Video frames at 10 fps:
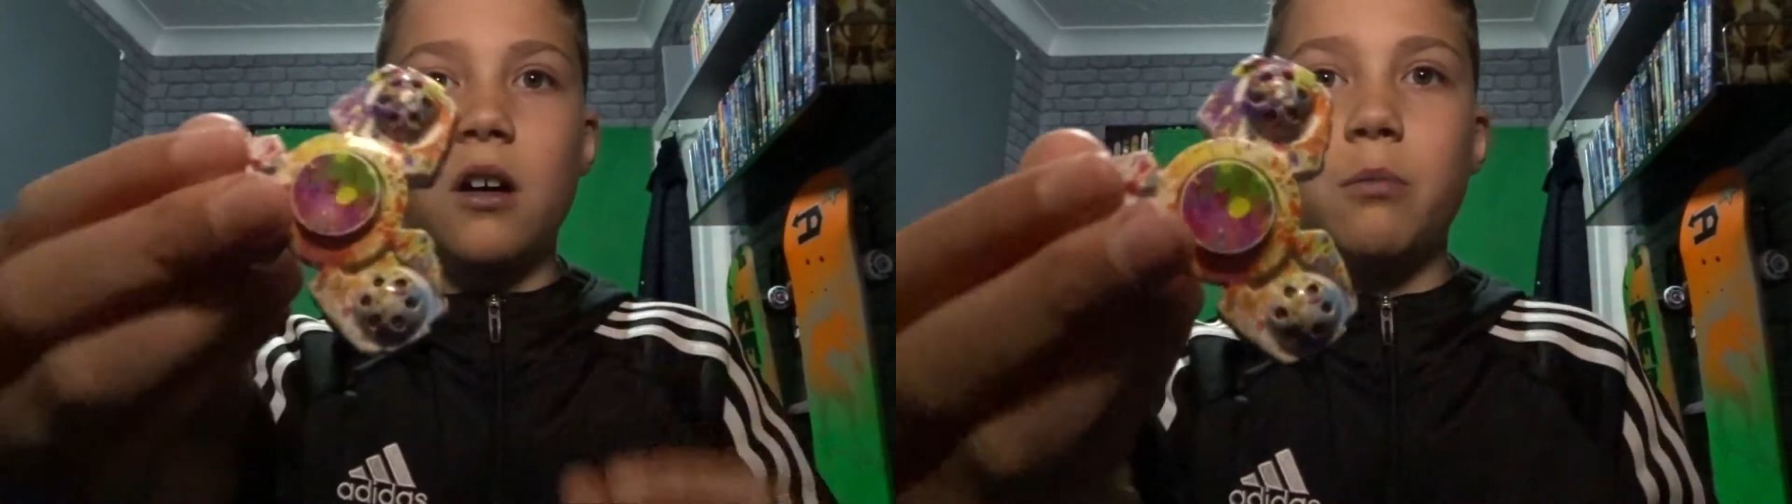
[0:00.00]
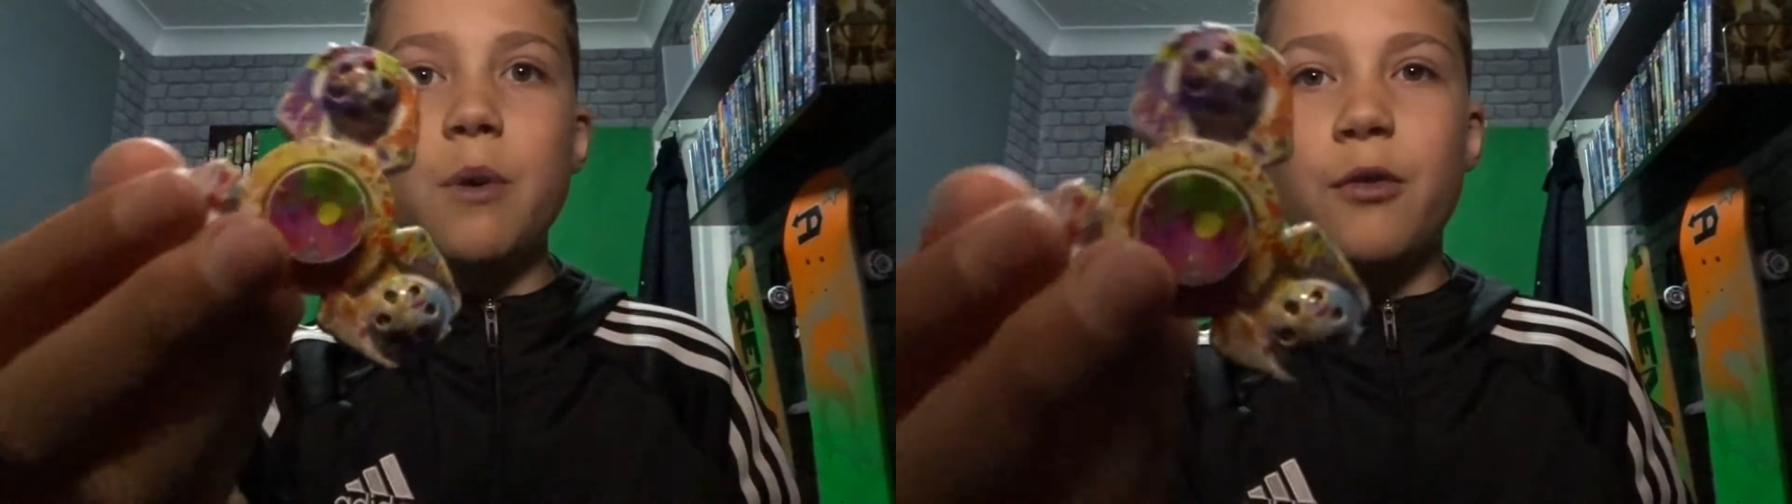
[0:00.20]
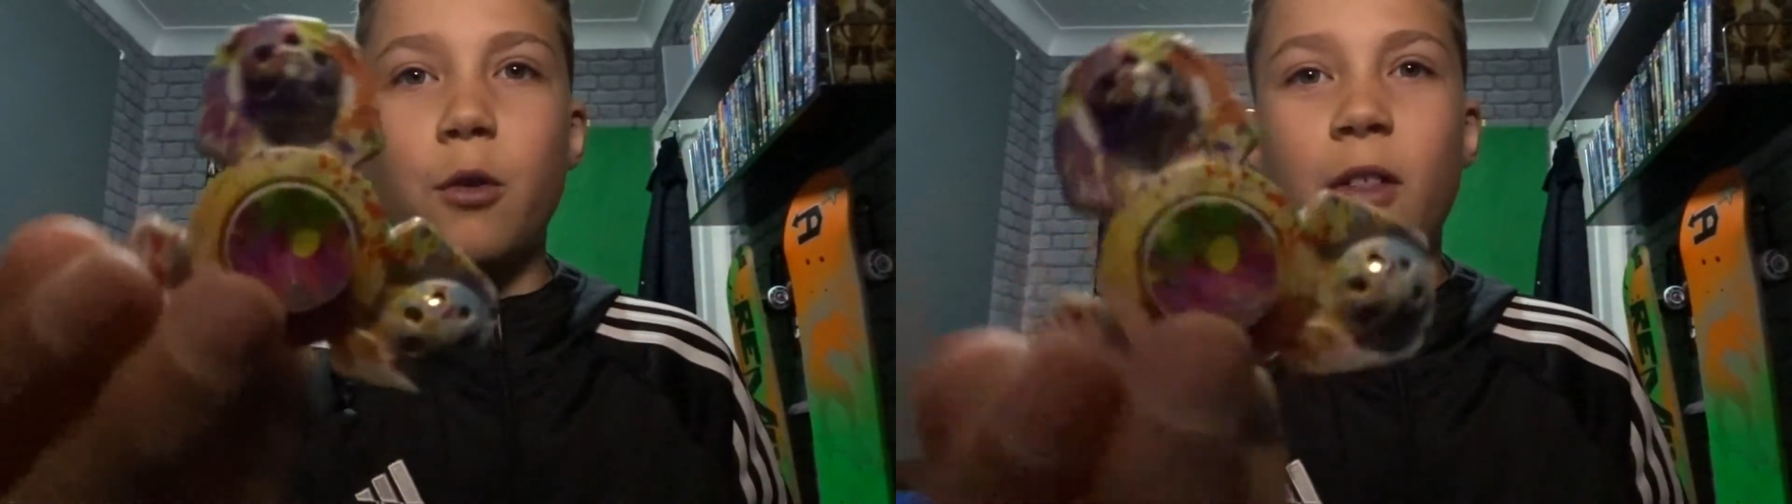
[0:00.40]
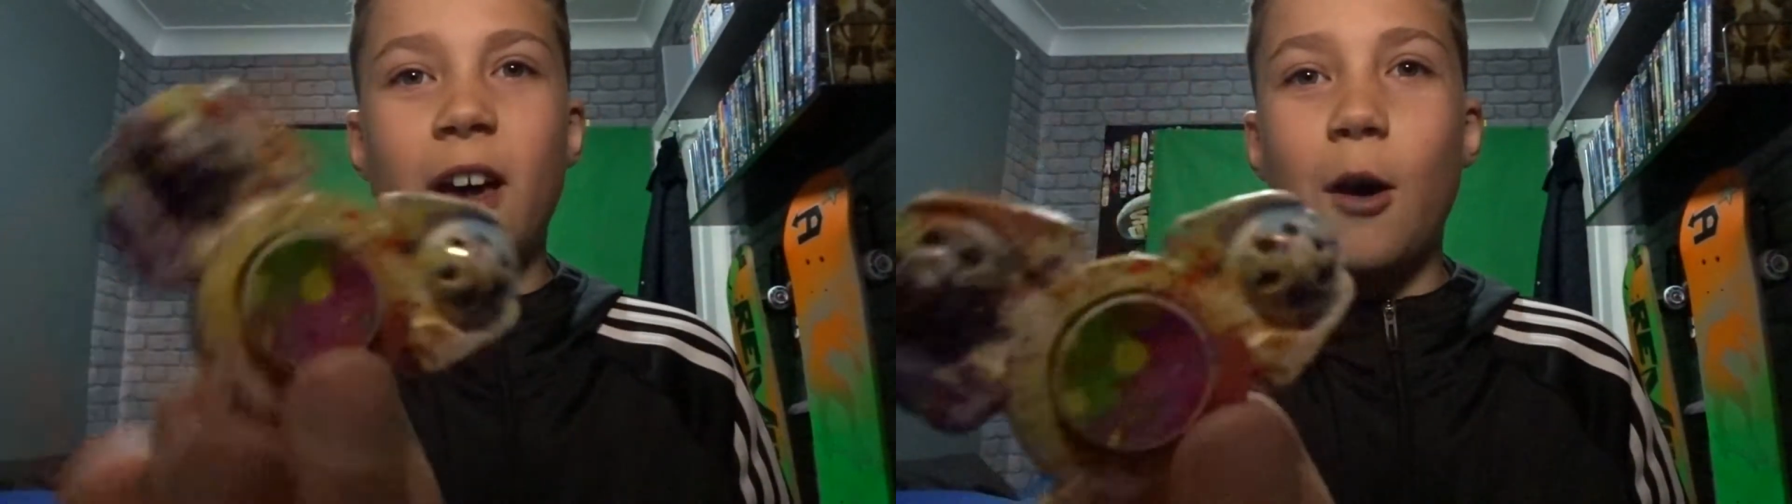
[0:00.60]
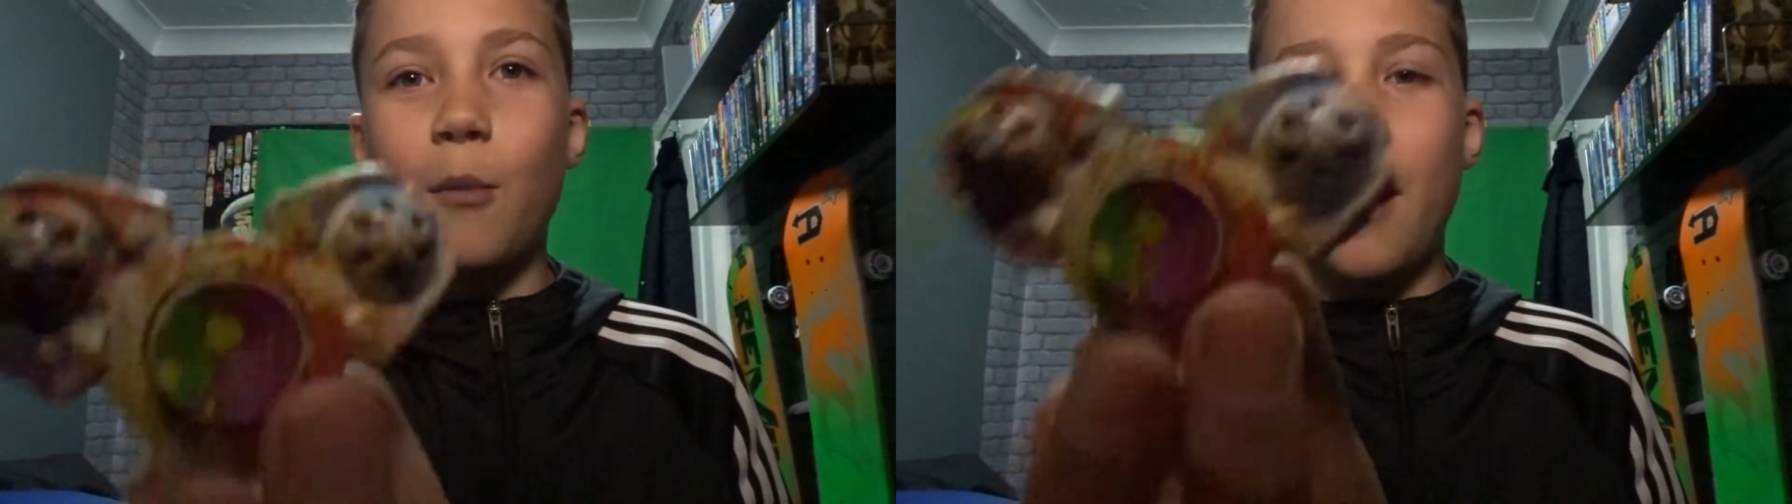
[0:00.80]
before they
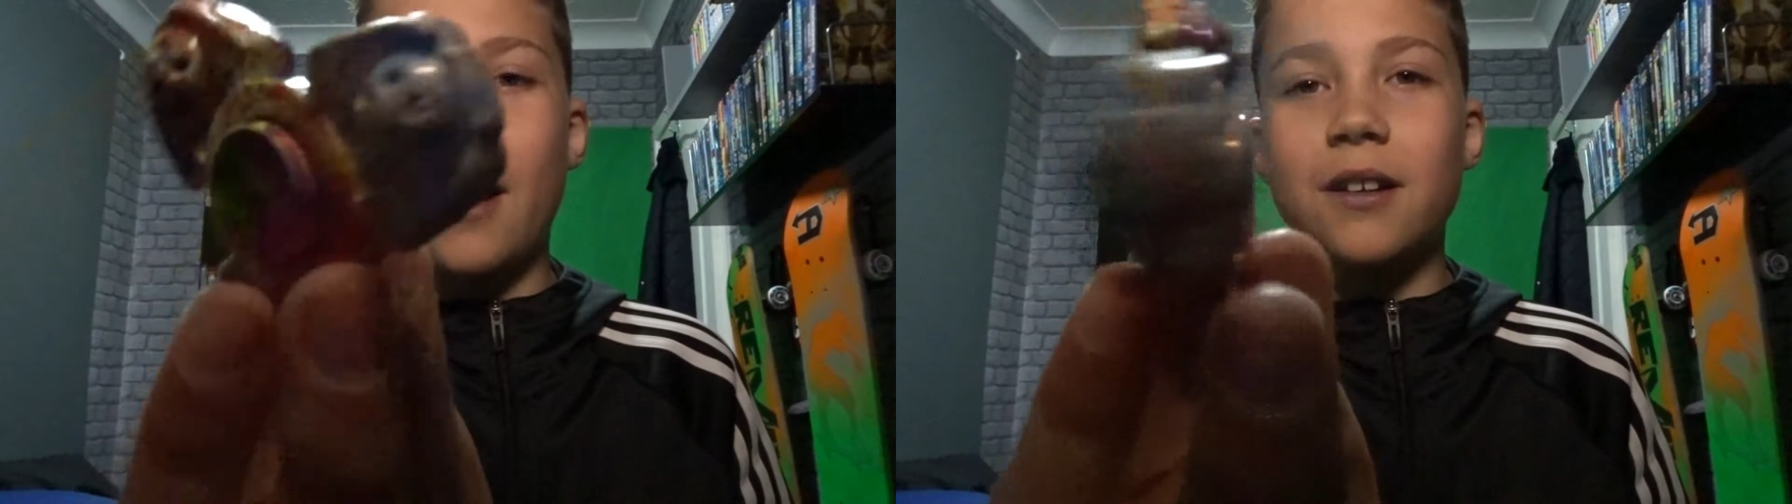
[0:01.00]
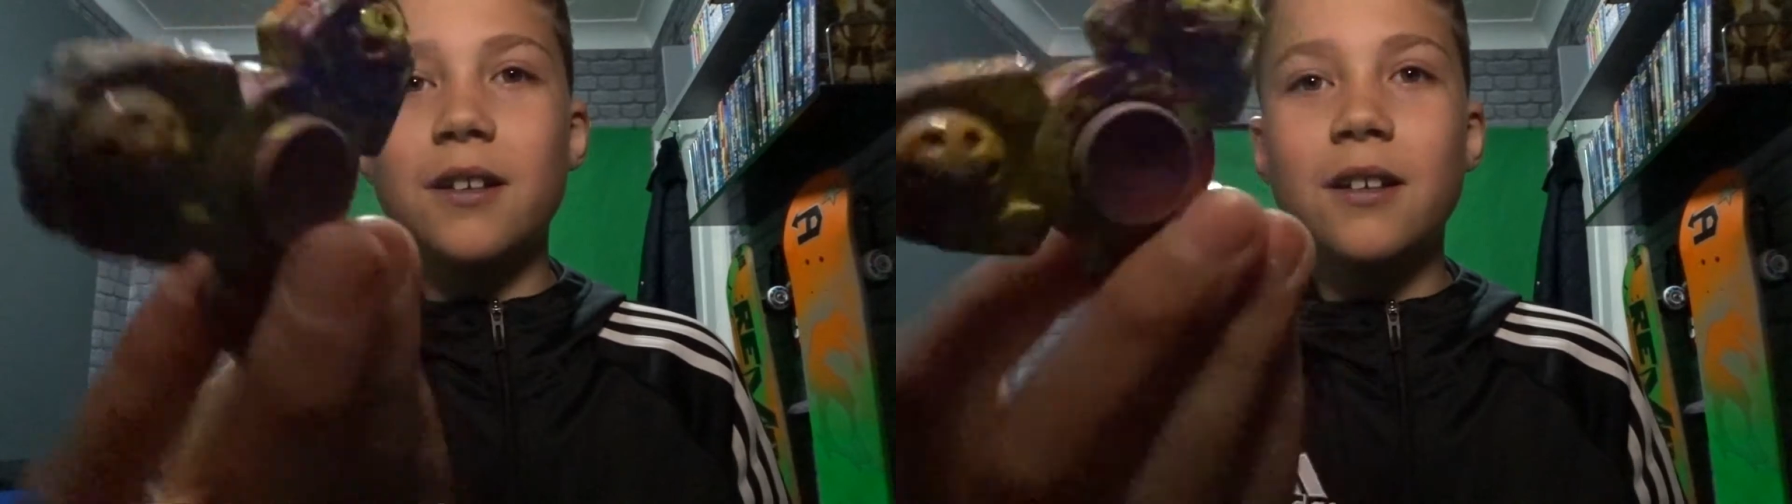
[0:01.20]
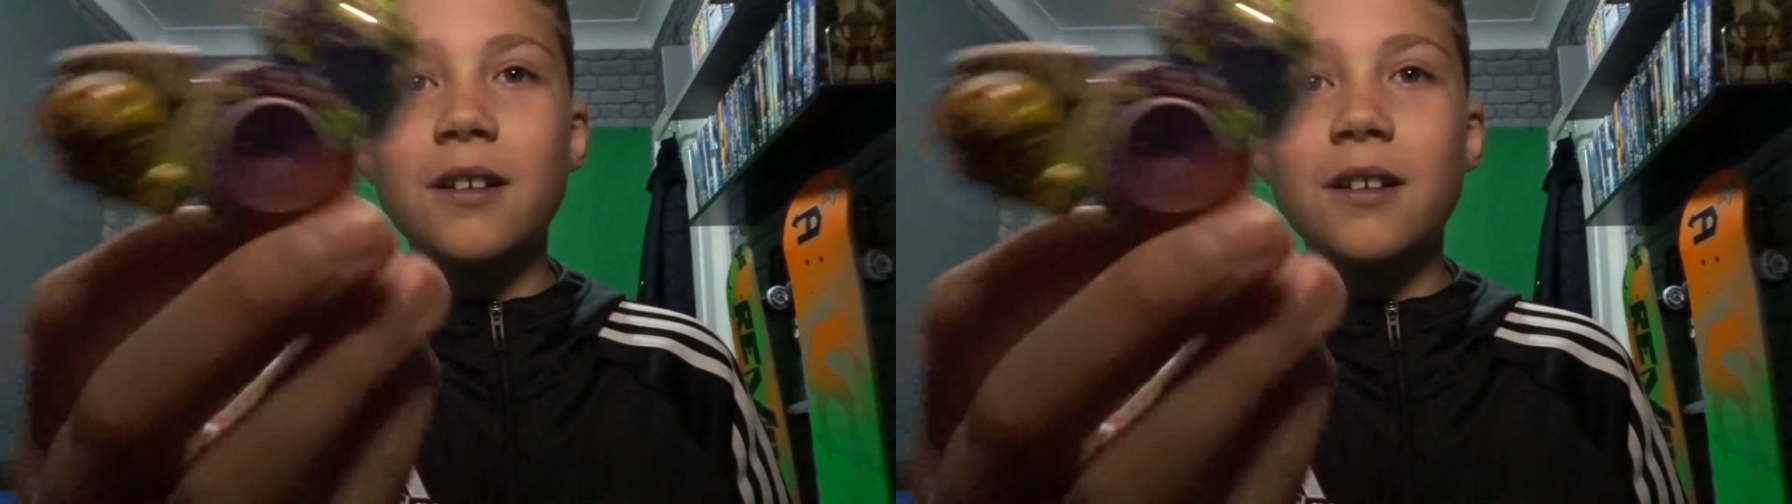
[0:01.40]
got banned,